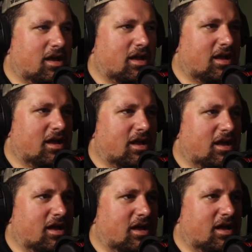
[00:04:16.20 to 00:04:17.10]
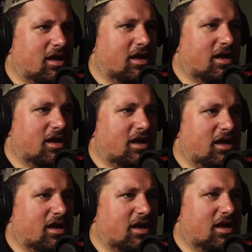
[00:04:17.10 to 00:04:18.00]

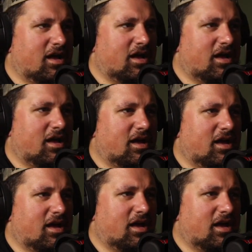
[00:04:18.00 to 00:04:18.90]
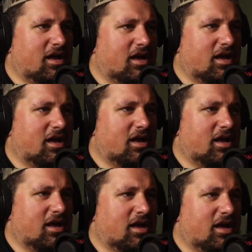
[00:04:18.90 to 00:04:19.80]

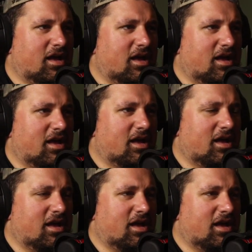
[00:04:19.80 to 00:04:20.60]
No one is speaking in this clip.